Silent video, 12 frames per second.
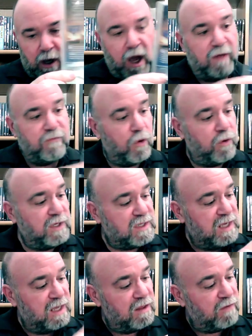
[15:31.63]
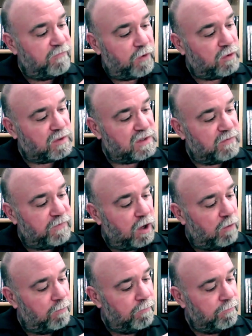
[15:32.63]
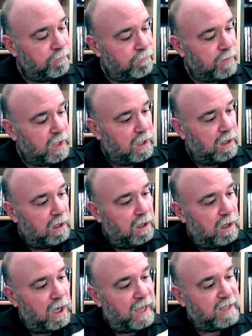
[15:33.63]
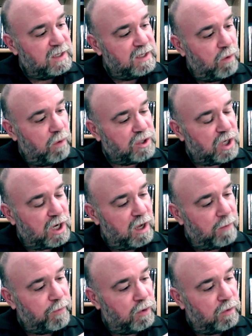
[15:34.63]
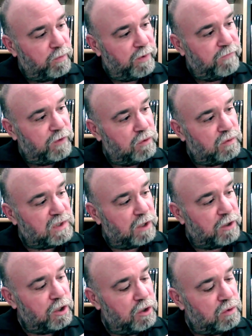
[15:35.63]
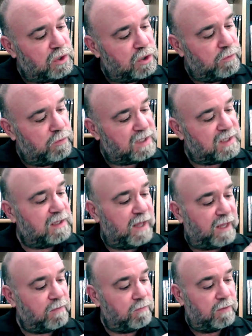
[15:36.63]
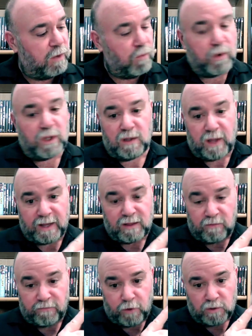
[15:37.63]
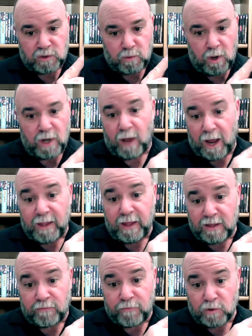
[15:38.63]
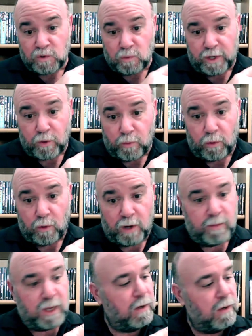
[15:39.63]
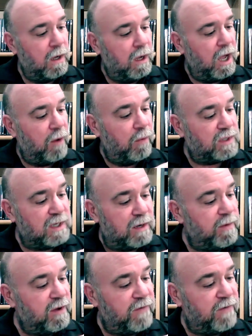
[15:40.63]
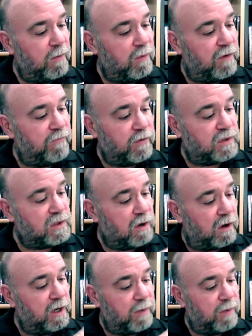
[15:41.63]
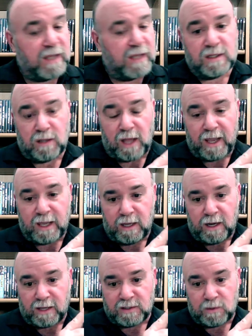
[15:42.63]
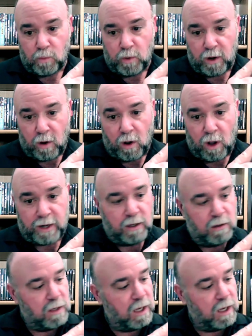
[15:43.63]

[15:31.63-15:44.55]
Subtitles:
I've only seen the first film. I did watch a couple reviews on YouTube that said like they really liked the first one. I liked the first one. It grew on me. I wasn't a big fan when it first started, but I did like it as it went on.